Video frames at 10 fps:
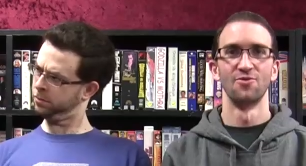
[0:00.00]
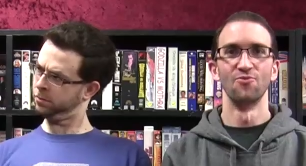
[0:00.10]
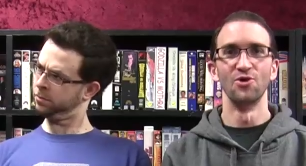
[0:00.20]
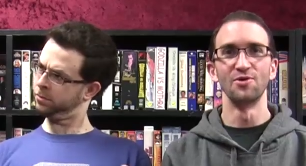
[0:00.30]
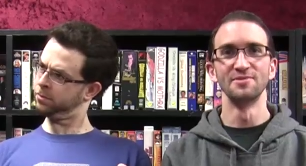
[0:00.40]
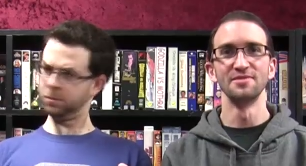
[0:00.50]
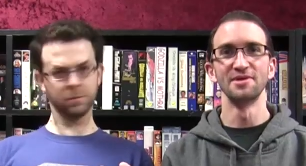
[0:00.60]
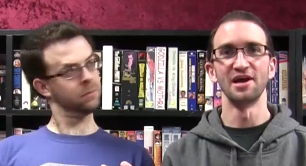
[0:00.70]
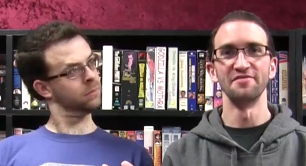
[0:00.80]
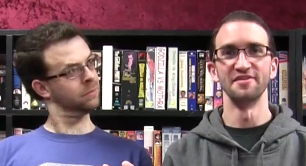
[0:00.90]
Speaker 1: Welcome to The
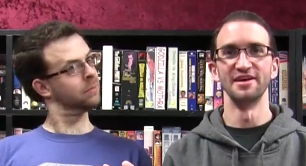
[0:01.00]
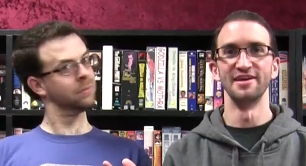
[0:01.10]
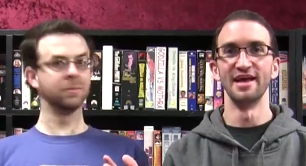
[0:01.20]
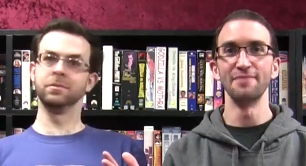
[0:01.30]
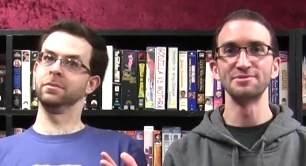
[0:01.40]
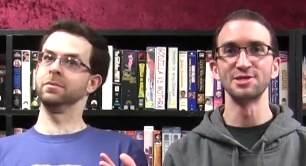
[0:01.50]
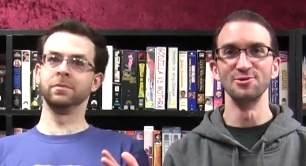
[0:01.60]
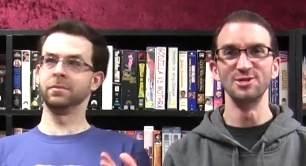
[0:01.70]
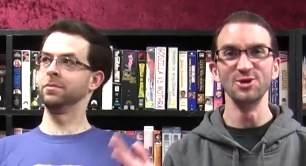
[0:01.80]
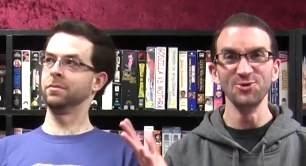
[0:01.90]
MacGuffin,
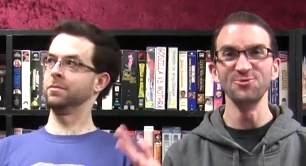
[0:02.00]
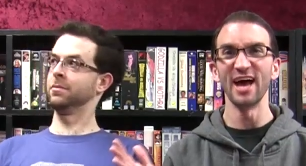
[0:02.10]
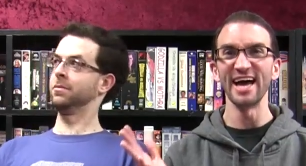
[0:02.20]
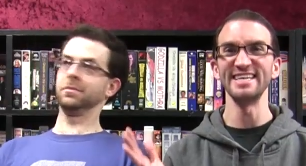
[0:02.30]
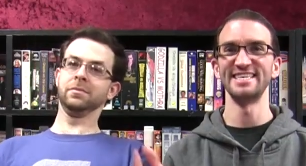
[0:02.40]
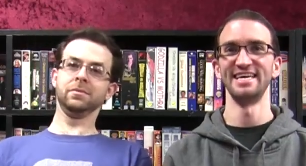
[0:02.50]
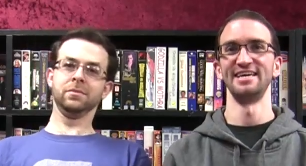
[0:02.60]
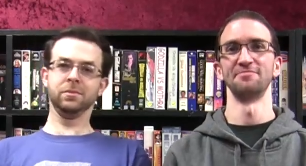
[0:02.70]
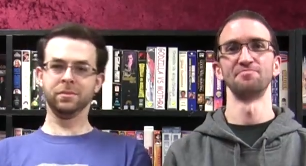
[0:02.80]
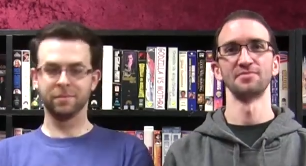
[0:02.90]
episode
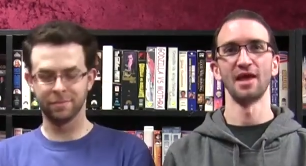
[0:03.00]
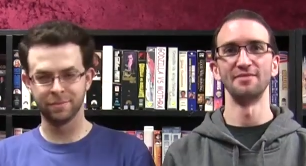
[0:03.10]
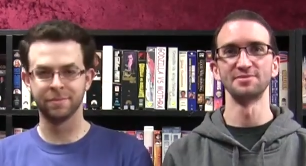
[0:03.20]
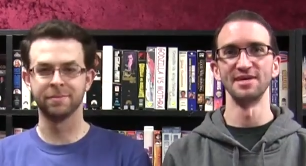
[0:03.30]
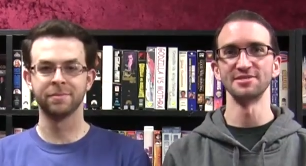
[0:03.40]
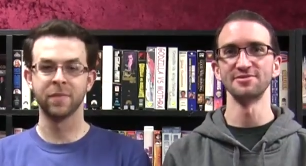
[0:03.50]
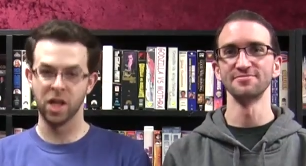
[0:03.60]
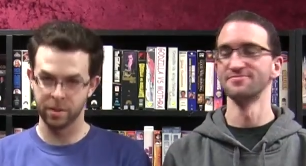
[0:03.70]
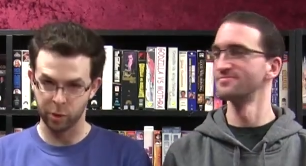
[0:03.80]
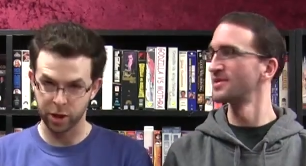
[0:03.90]
219. I'm Spencer.
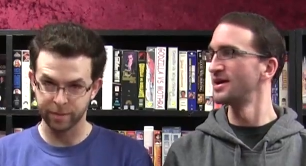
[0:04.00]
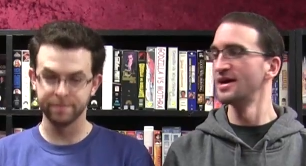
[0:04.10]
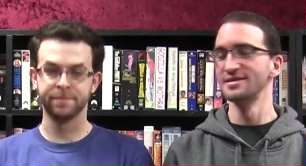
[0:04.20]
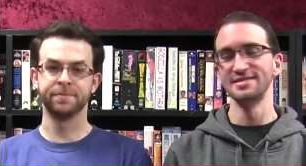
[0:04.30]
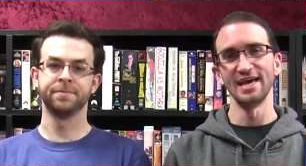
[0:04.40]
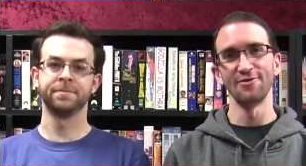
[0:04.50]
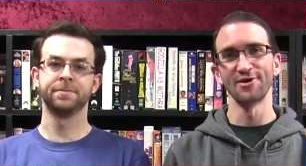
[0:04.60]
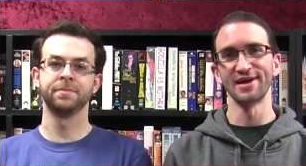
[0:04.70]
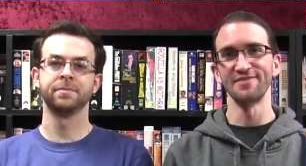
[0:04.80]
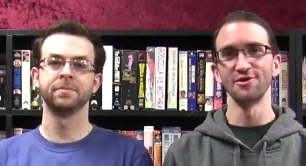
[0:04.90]
I'm Greg. Today we're
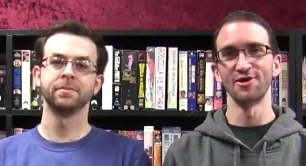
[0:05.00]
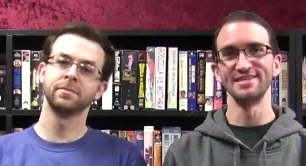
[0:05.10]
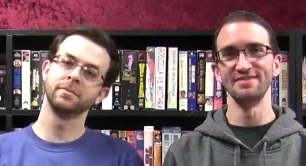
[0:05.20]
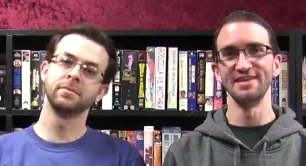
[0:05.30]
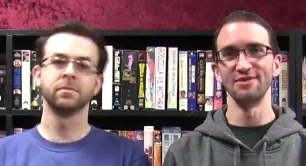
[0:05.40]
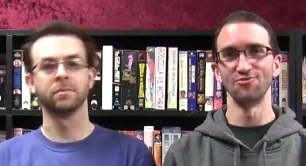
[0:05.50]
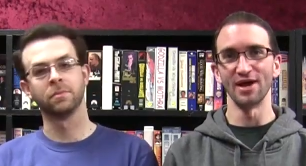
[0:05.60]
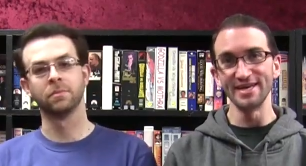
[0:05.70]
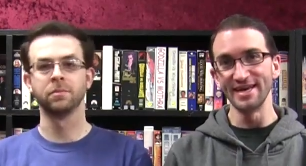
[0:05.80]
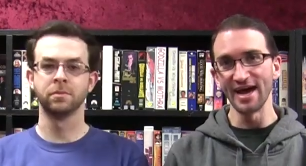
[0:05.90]
going to give you our DVD
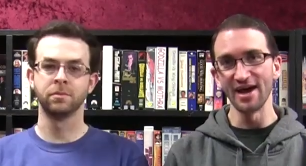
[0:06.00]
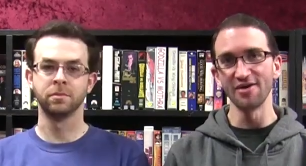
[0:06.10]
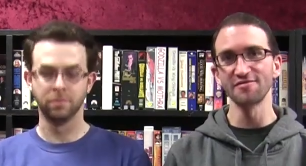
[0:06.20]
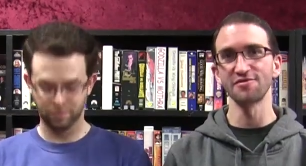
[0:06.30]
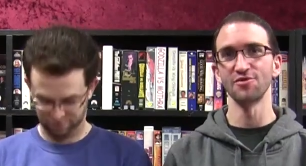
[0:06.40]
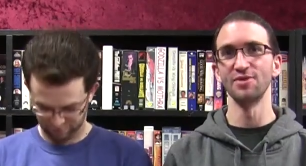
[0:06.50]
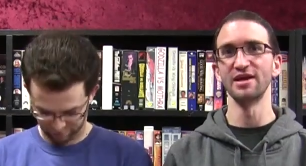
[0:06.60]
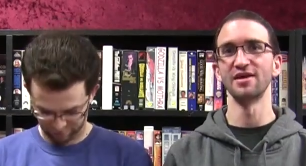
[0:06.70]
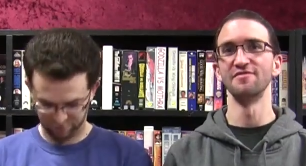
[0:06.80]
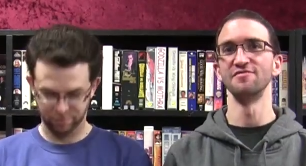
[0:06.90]
rundown for the
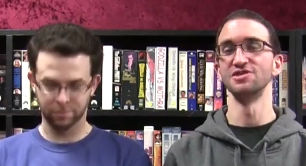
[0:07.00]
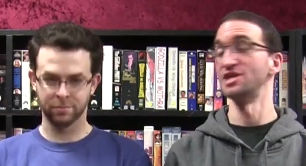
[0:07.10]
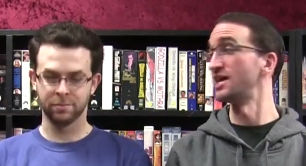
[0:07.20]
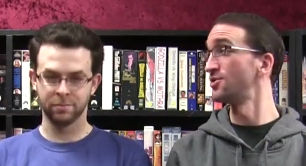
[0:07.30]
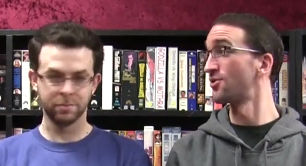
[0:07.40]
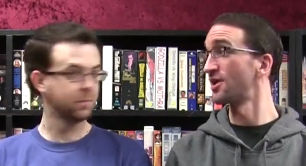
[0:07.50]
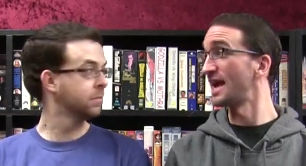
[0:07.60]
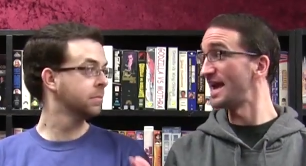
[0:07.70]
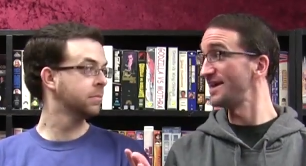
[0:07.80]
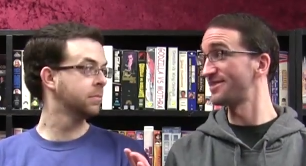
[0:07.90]
week of January
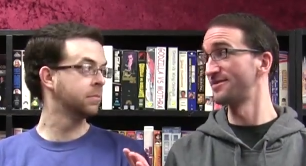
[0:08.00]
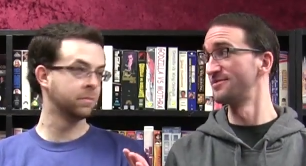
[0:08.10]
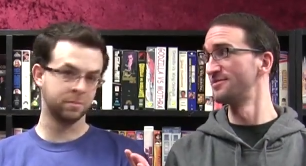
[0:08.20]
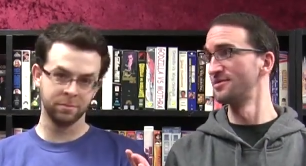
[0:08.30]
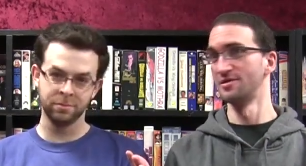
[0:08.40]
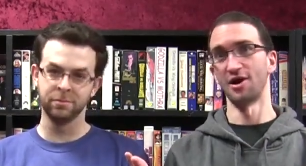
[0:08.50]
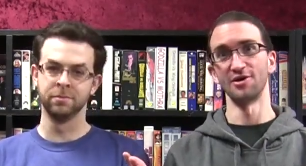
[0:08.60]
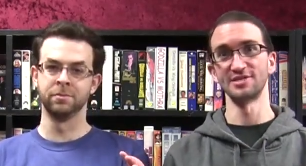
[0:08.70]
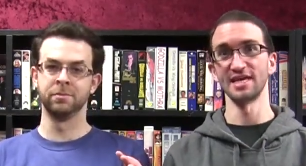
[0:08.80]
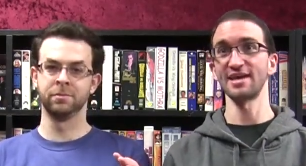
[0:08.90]
8th, mm -hmm.
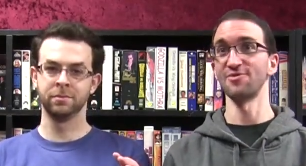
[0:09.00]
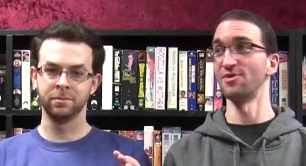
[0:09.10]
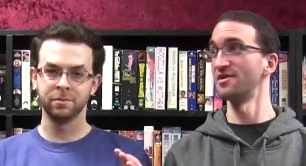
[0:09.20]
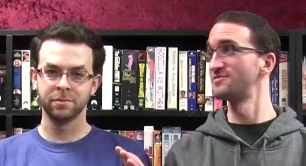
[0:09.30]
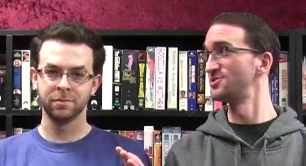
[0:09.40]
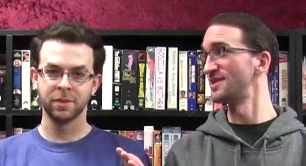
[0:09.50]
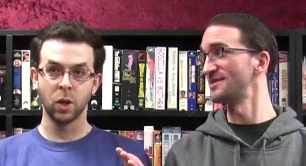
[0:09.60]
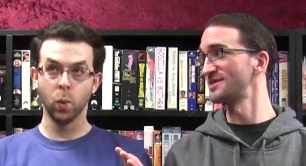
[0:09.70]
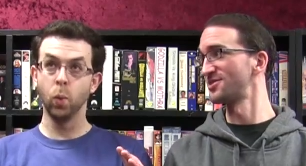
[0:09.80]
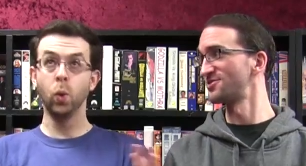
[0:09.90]
our second one of
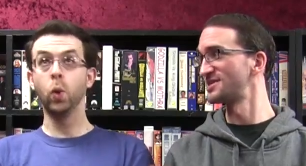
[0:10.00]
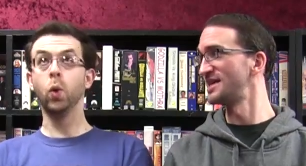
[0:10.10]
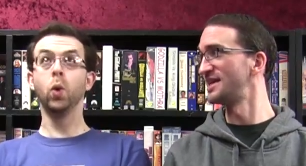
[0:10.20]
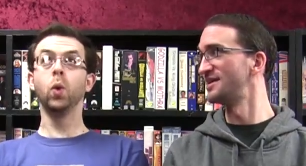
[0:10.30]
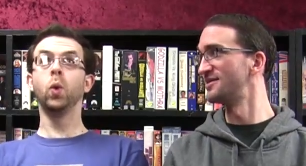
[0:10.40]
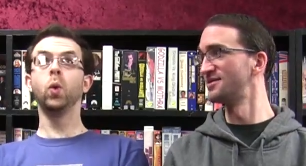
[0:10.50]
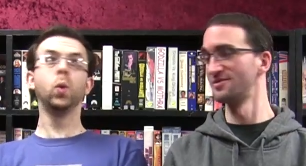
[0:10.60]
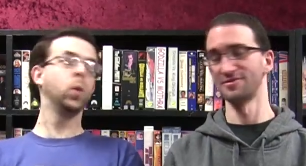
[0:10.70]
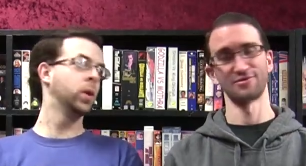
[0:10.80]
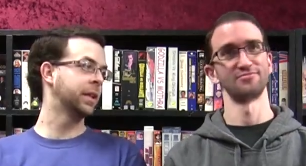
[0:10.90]
2013.
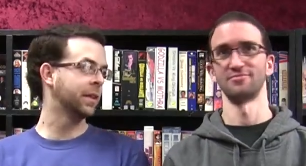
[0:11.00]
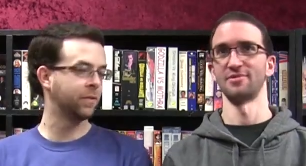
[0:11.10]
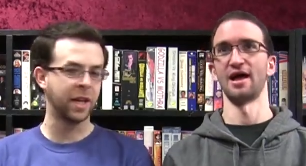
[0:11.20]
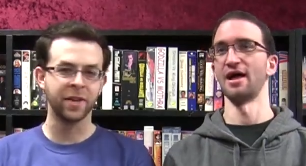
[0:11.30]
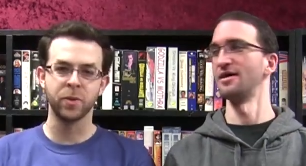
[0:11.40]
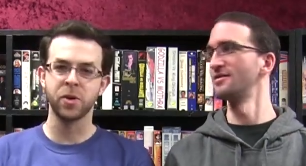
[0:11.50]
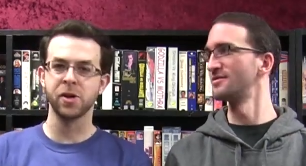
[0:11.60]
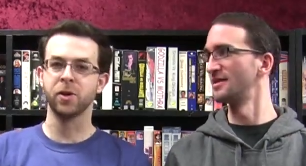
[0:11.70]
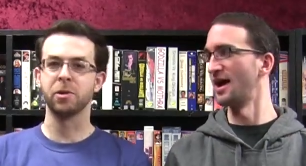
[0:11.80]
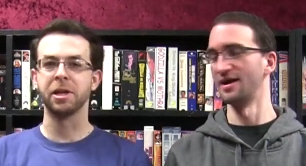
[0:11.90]
Ooh, flying through the
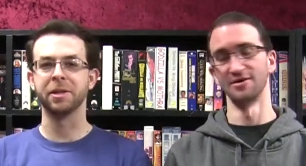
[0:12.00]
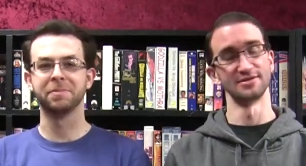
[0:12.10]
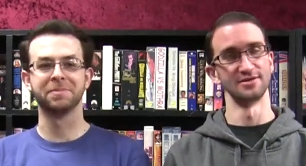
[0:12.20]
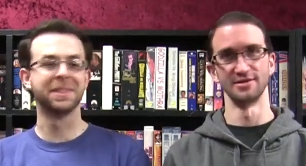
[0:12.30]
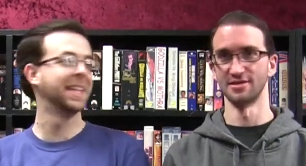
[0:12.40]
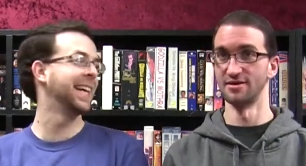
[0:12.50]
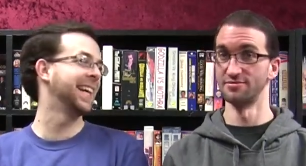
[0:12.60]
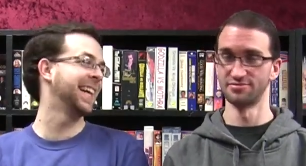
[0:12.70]
air. Yeah, I know. Seriously,